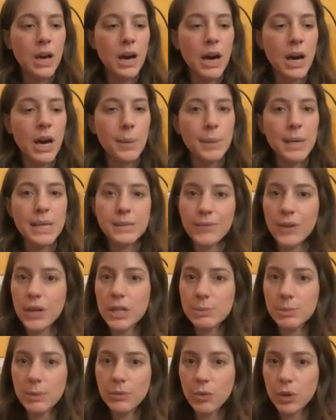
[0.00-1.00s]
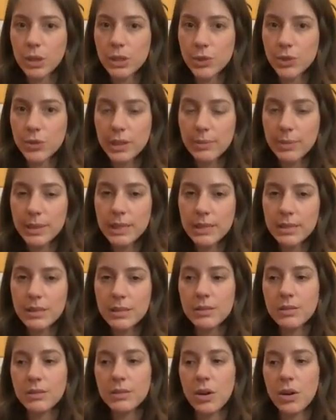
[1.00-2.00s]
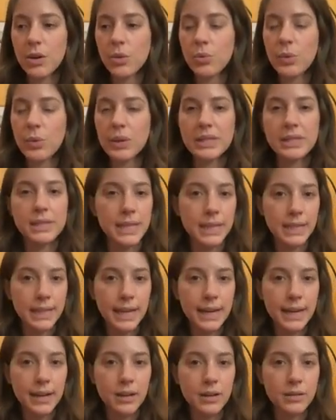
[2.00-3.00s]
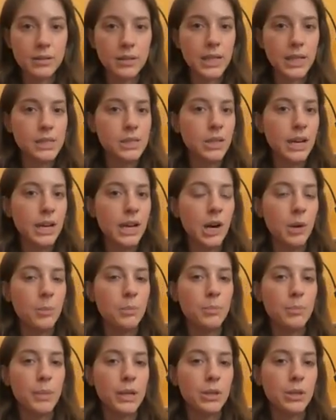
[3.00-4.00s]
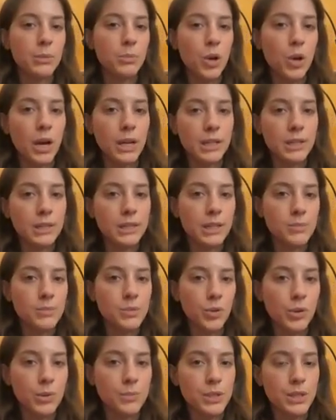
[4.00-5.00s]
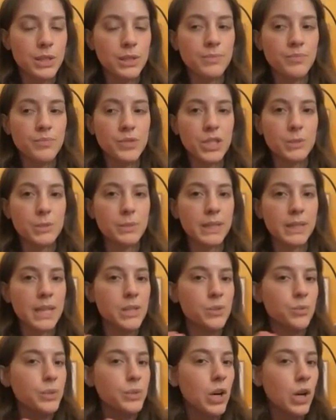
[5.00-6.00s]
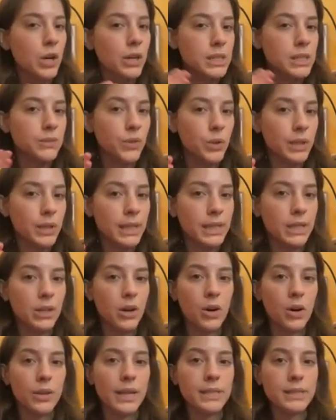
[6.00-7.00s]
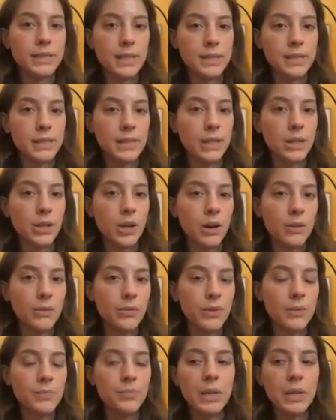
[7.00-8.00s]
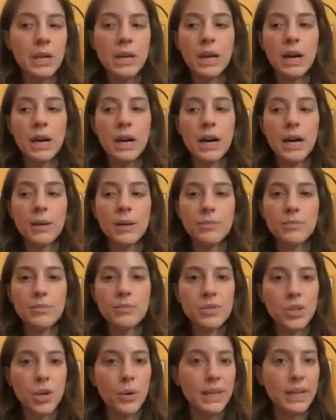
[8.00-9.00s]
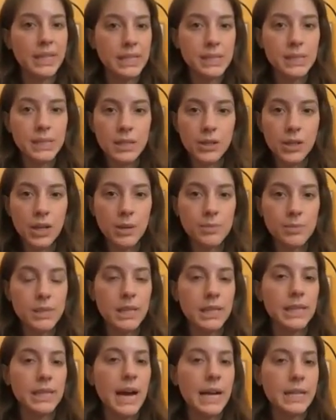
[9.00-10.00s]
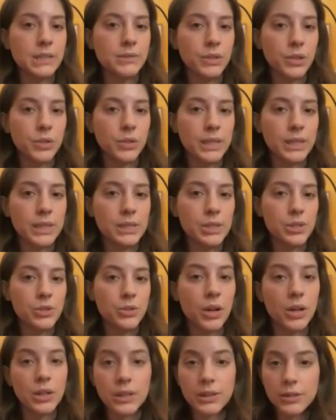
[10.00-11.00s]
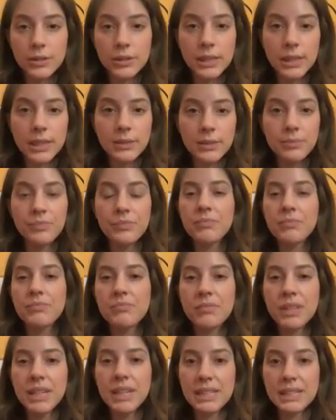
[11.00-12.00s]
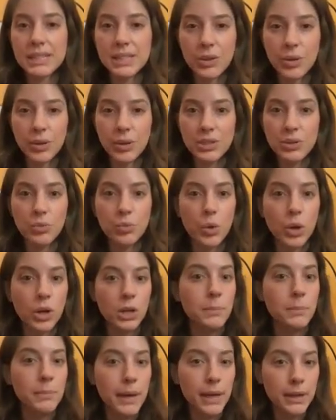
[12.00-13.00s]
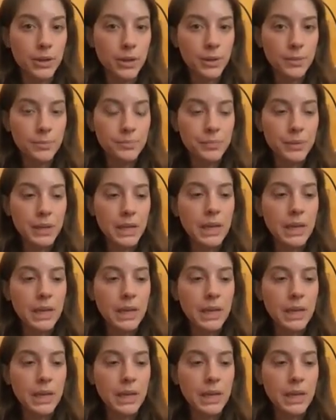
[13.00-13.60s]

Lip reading: As far as before treatments, so with skincare, it's going to help better product absorption just because we are exfoliating all that dead skin off. So any serums, any active ingredients you are using, it is going to work better.